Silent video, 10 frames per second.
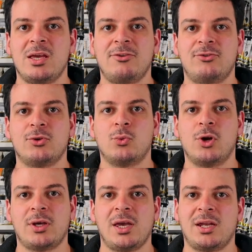If you're
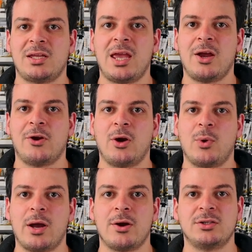working in an area
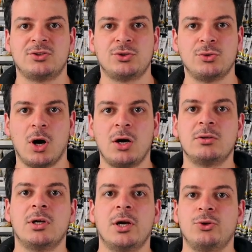where it is too hot,